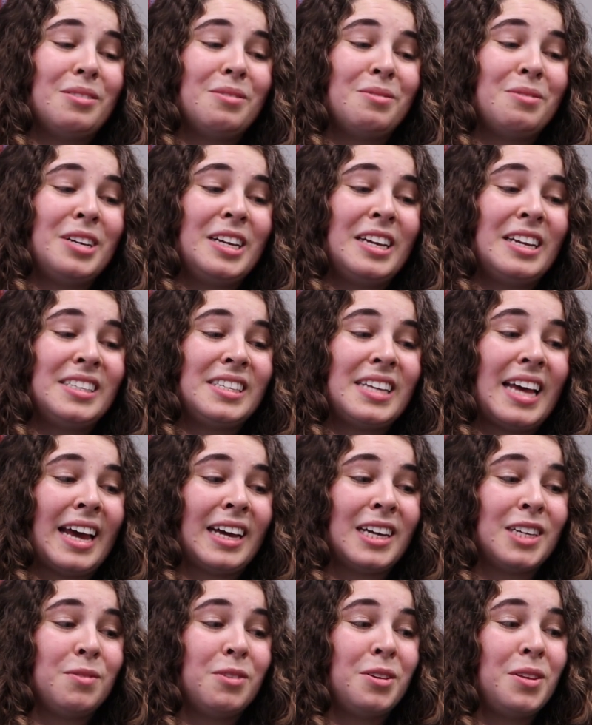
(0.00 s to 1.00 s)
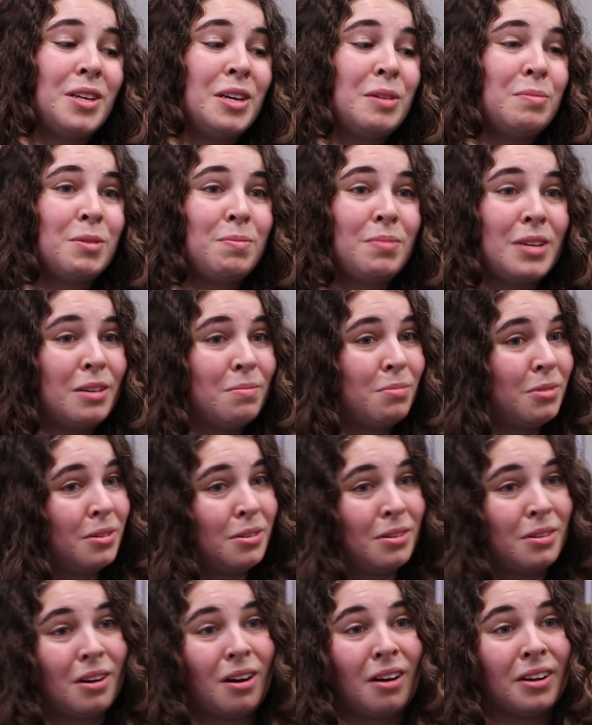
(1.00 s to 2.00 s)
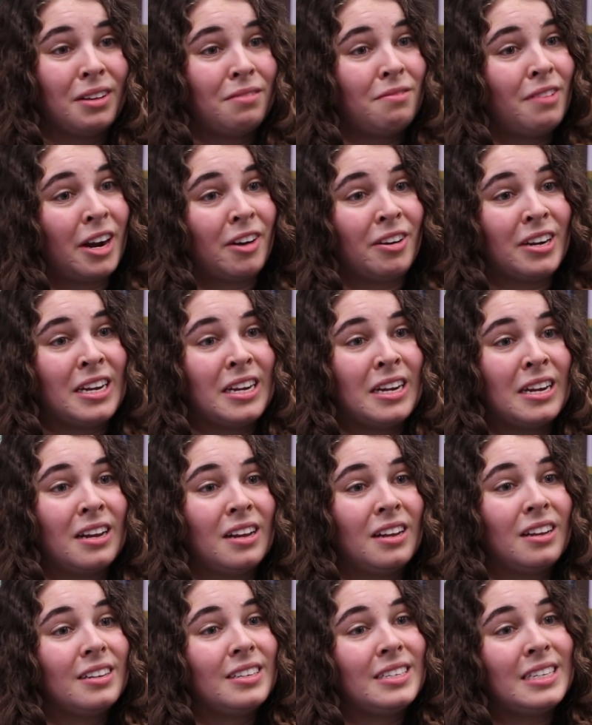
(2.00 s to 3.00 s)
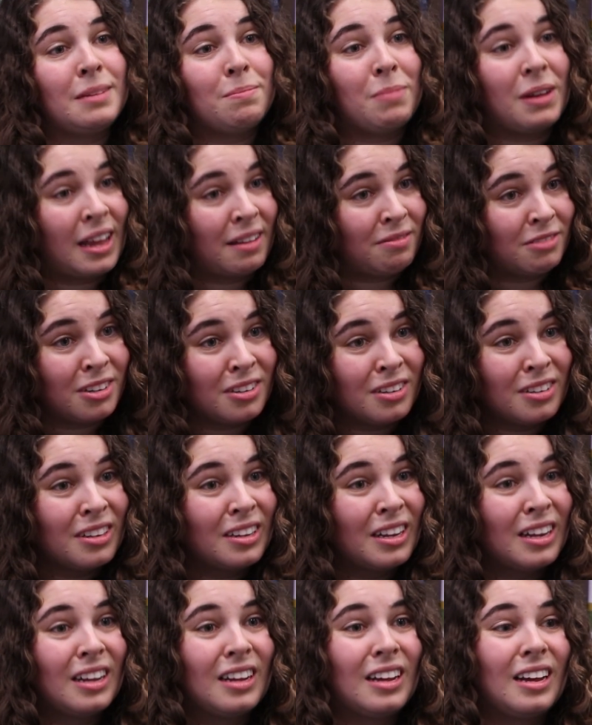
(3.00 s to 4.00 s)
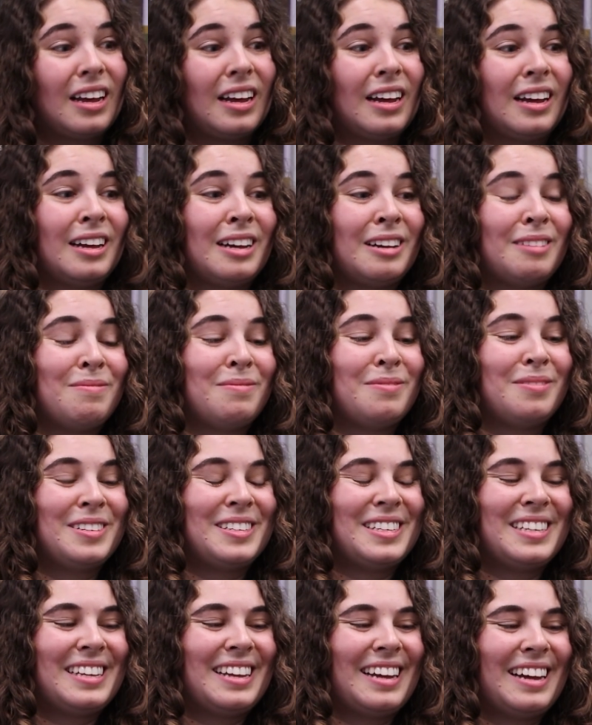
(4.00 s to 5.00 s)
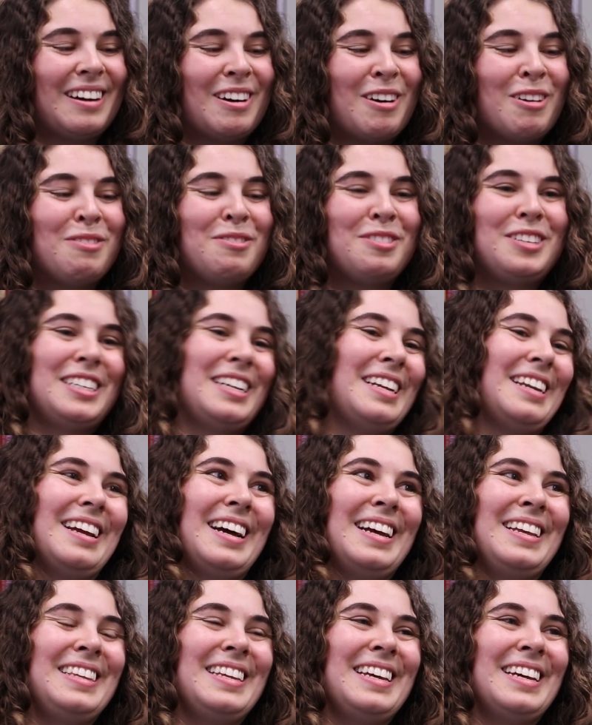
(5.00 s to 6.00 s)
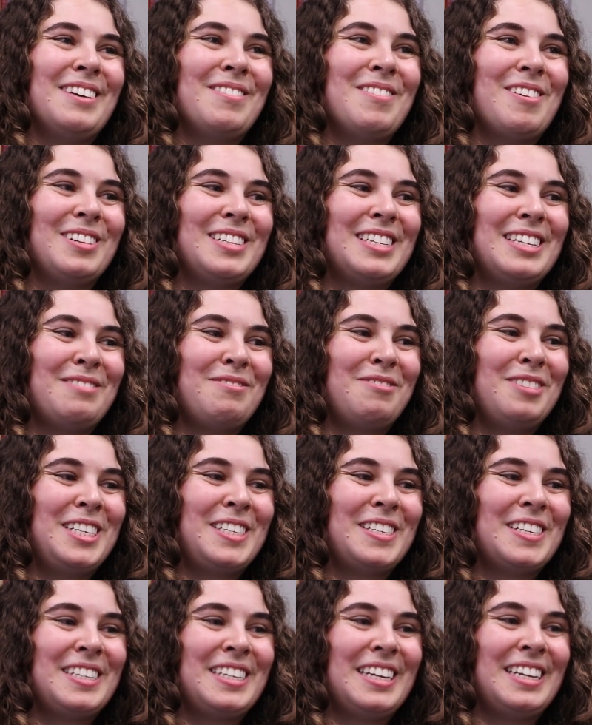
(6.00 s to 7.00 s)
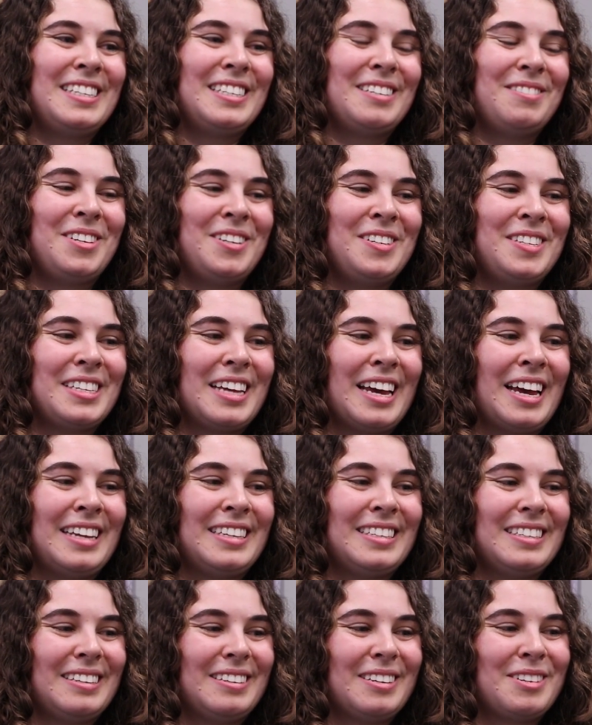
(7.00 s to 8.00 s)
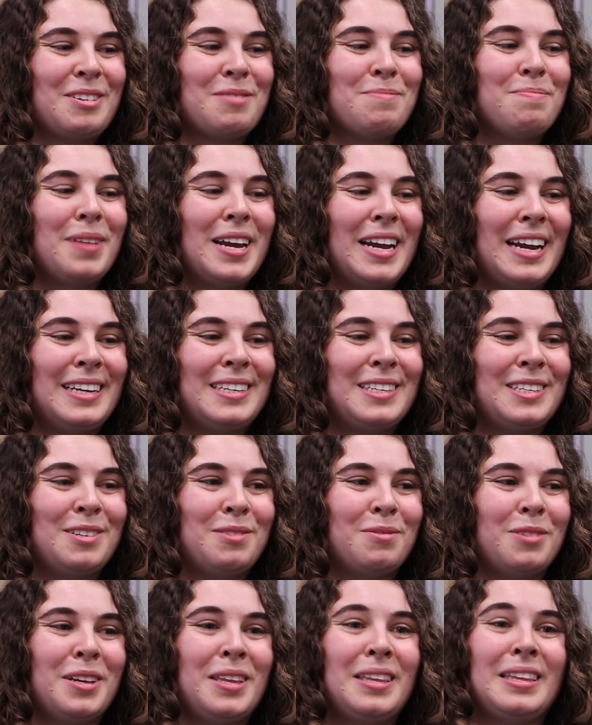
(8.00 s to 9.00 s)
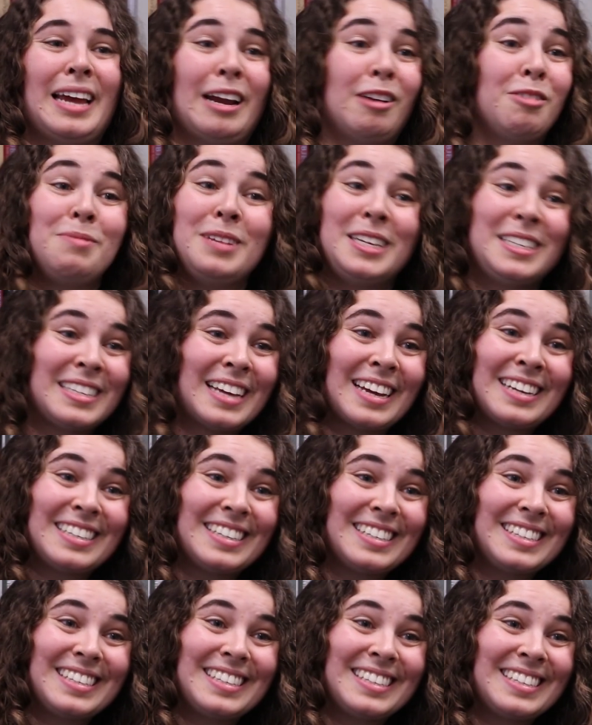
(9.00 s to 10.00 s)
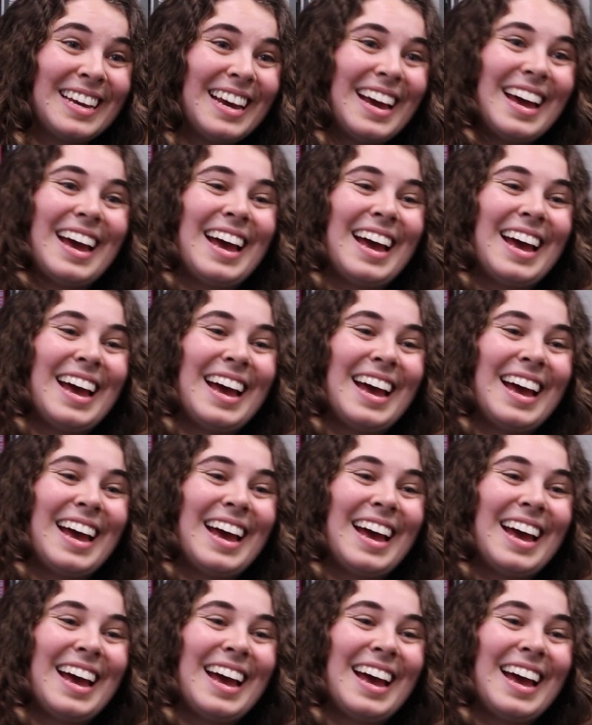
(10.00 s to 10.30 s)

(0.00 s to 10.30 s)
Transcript: We interact with human people on a very deep level. Often, I think qualitative research interviews get compared to with therapy sessions.